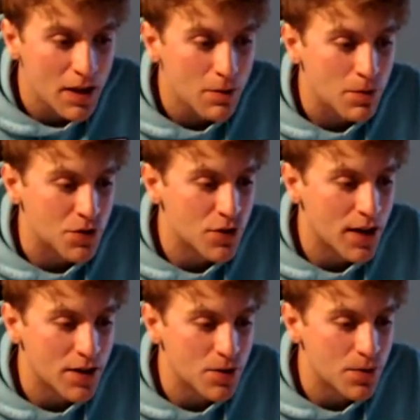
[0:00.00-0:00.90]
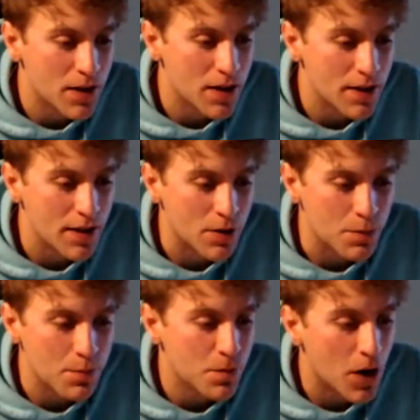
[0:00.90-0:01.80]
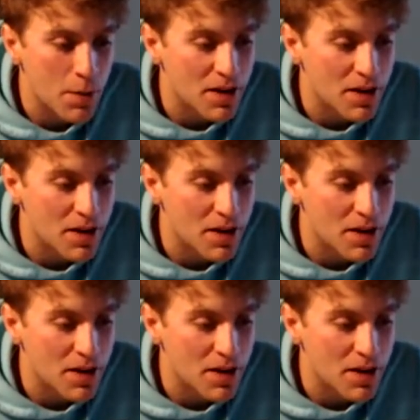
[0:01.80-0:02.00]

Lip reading: will try to farm